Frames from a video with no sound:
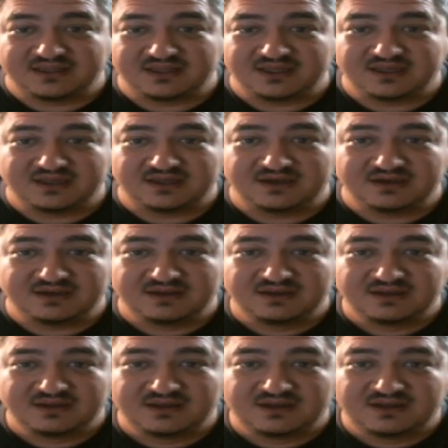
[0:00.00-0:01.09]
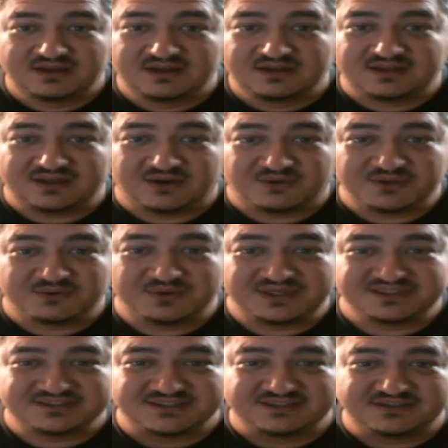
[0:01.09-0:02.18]
And then the only
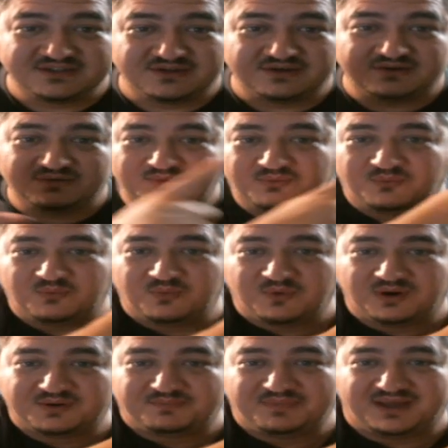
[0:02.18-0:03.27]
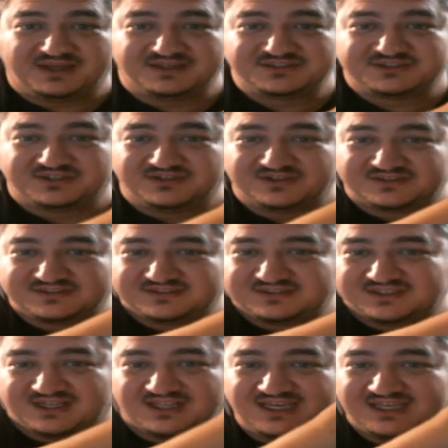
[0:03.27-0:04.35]
reason the workbench looks
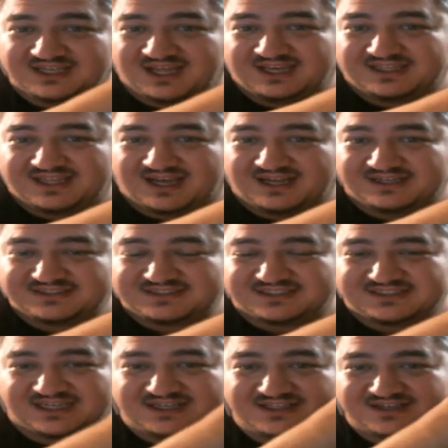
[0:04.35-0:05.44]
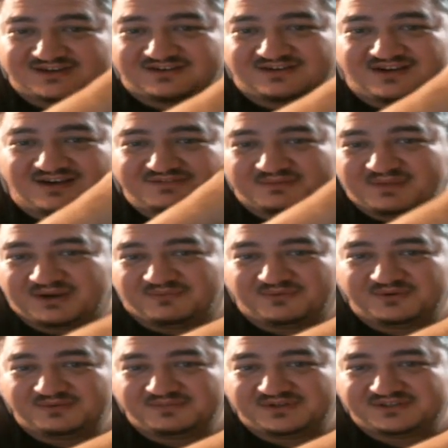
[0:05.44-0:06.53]
clean like that is because I cleared it off to make
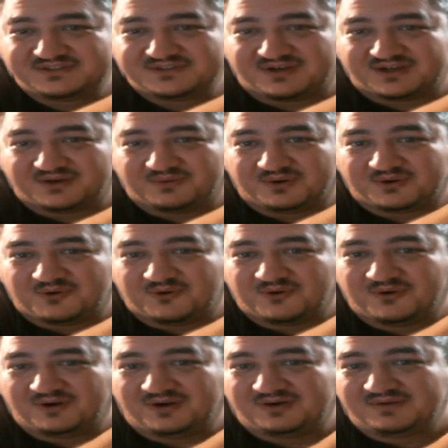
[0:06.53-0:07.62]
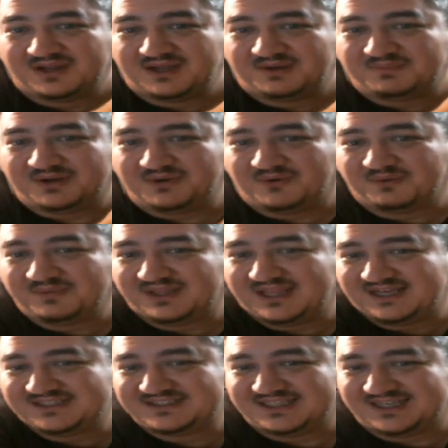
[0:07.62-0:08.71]
room so I could record. But normally
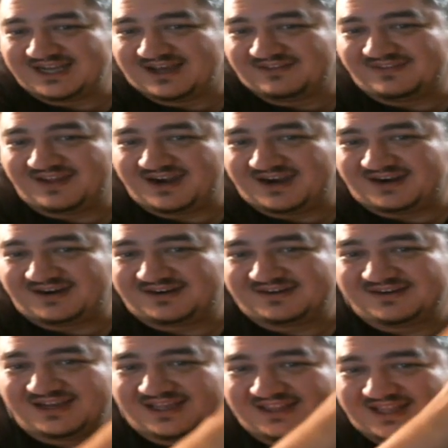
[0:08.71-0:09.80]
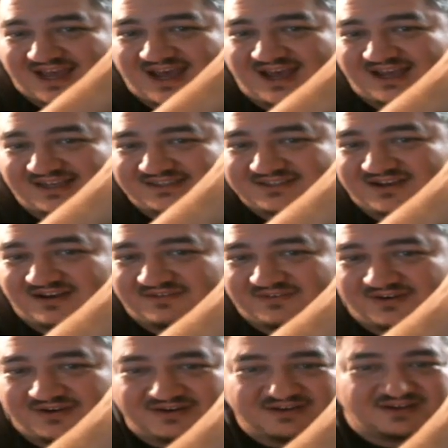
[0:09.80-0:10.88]
they sit down there, and that is
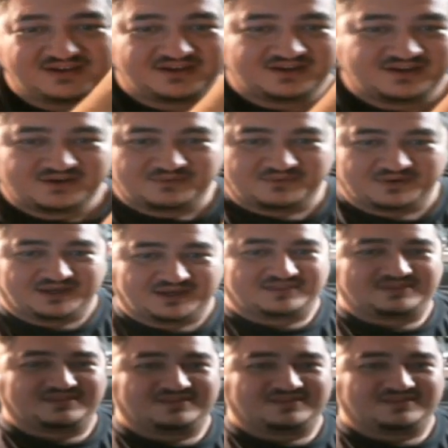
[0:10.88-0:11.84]
covered with